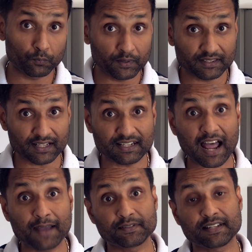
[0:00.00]
with the
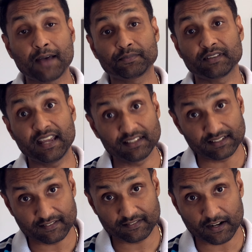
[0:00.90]
timestamps in the
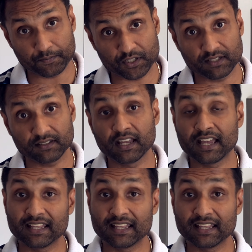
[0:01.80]
description.